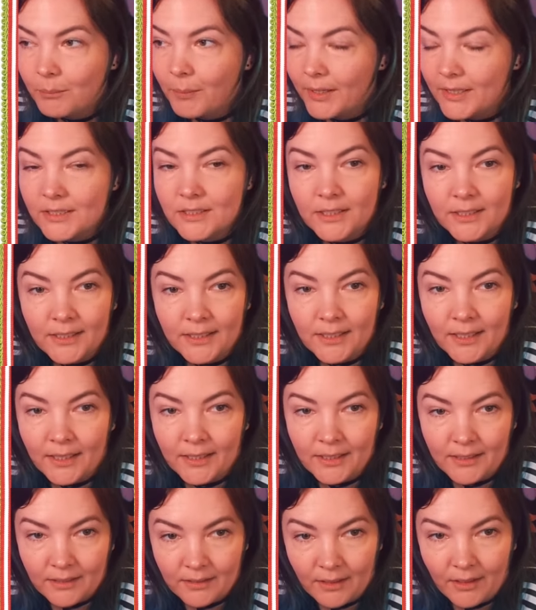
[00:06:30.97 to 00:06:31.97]
basically
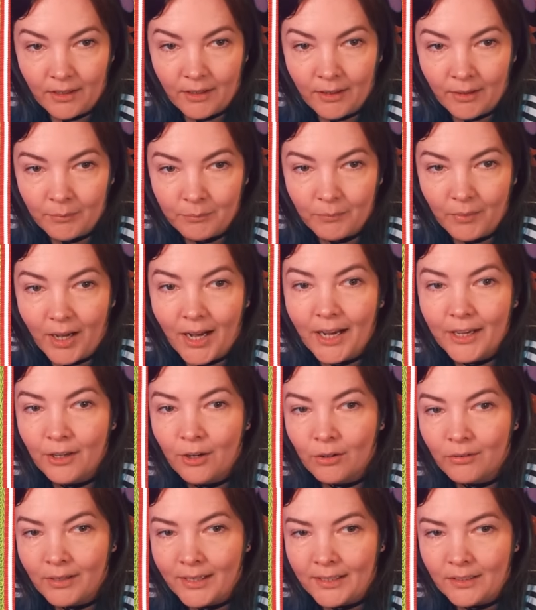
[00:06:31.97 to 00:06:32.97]
like
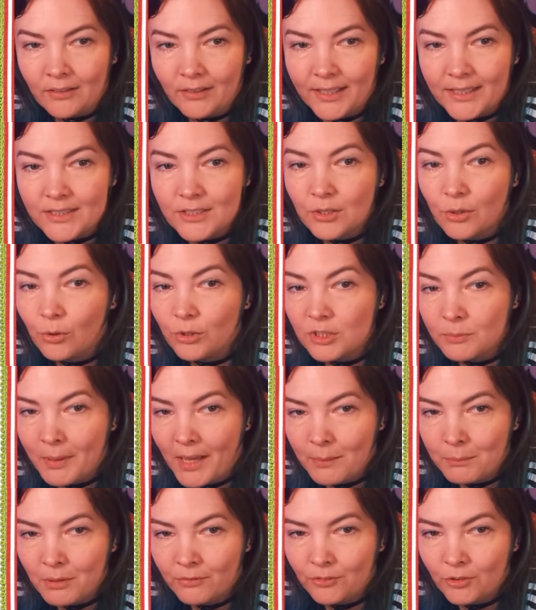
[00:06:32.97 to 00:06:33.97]
IRL, escorts,
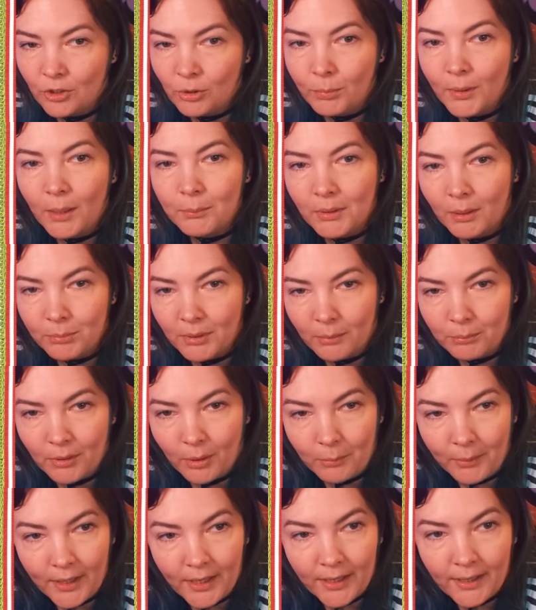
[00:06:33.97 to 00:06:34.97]
pay-per-view, blah, blah, blah, blah,
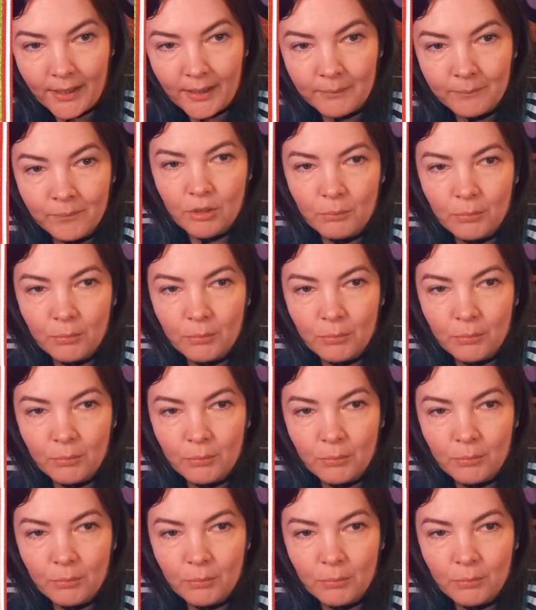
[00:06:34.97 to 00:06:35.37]
blah.